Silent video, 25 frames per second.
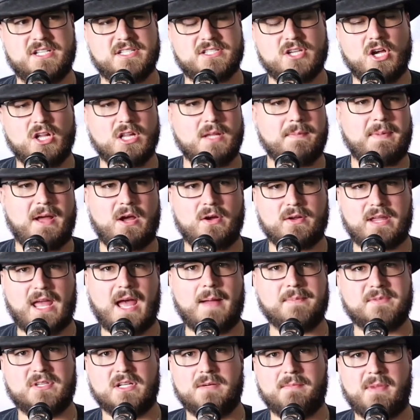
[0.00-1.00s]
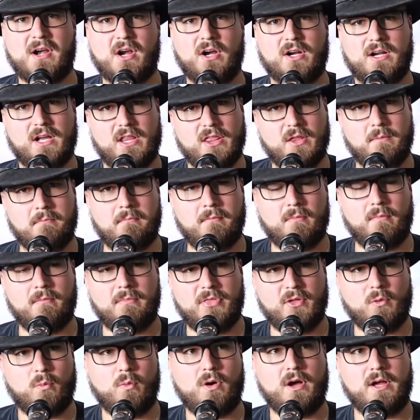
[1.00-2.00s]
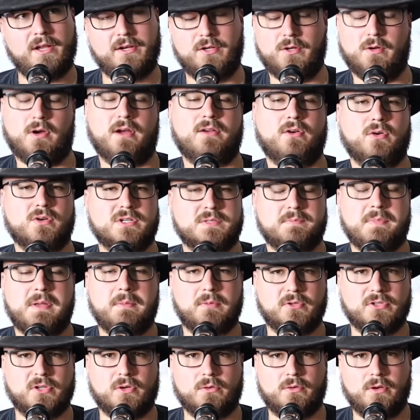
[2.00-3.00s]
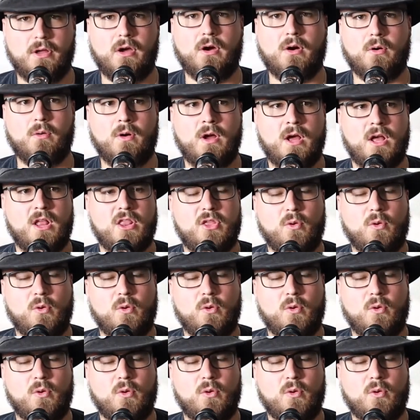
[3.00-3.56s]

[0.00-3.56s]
It's all about Captain America, the one who, of course, people don't know,